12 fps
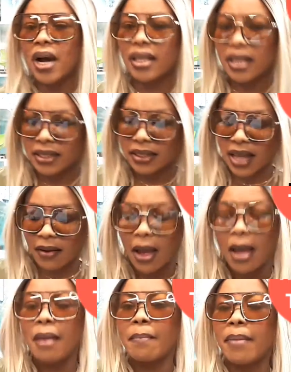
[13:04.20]
other stuff,
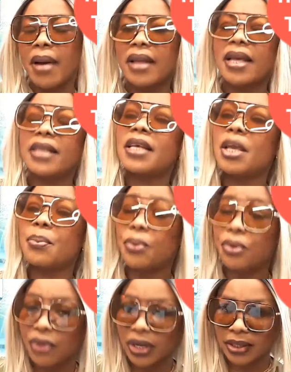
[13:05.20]
but that's
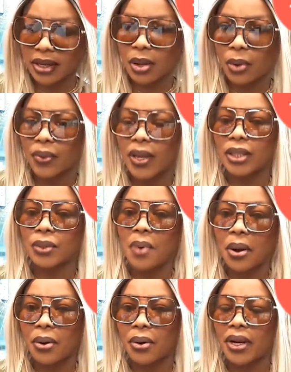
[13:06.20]
hypocritical. That's what I
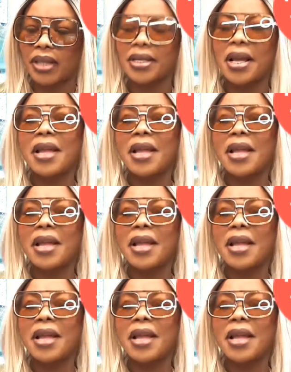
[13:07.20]
call it.